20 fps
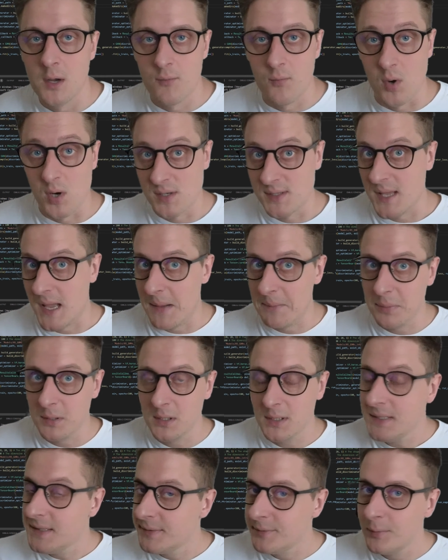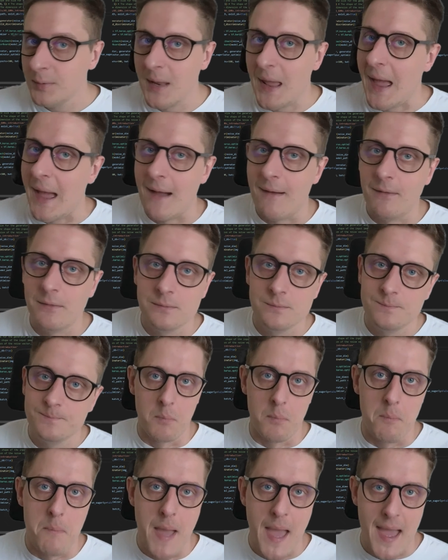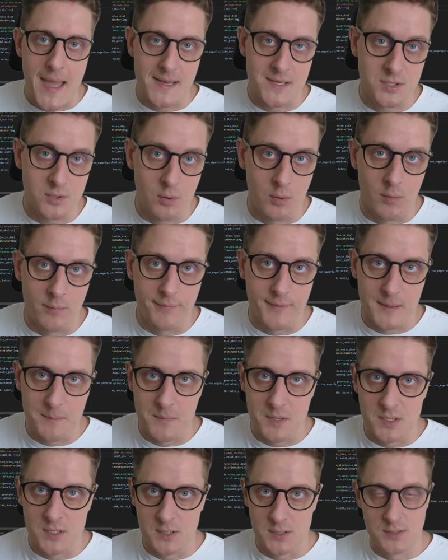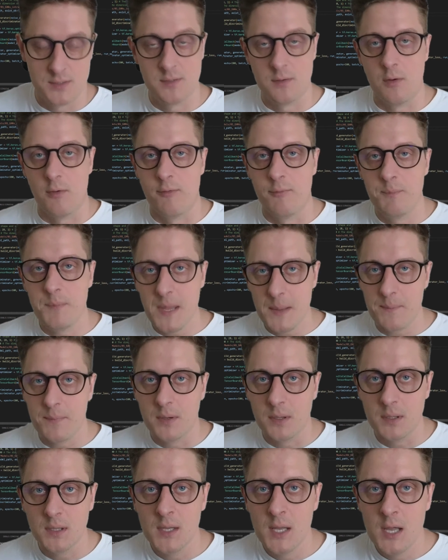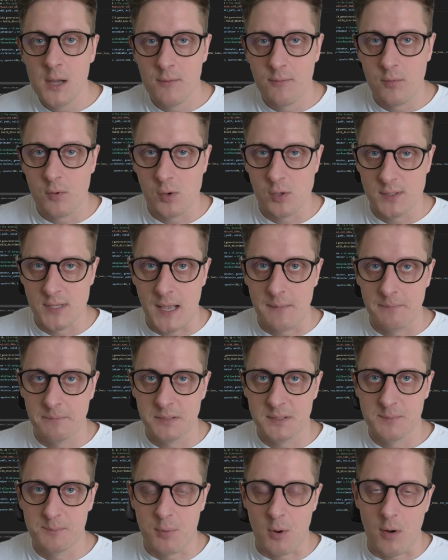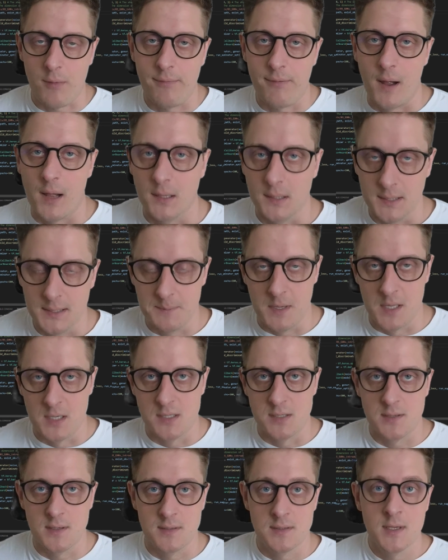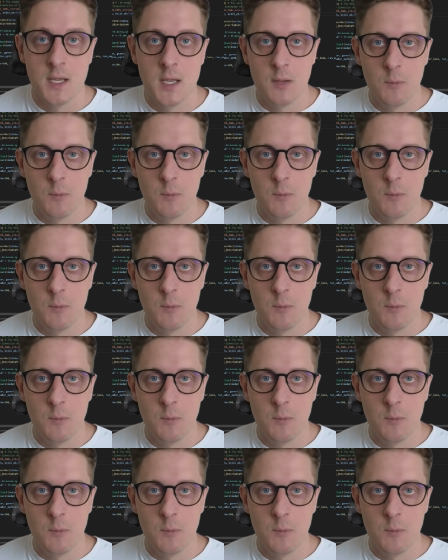For example, if we have batch of images of people, for example, profile images,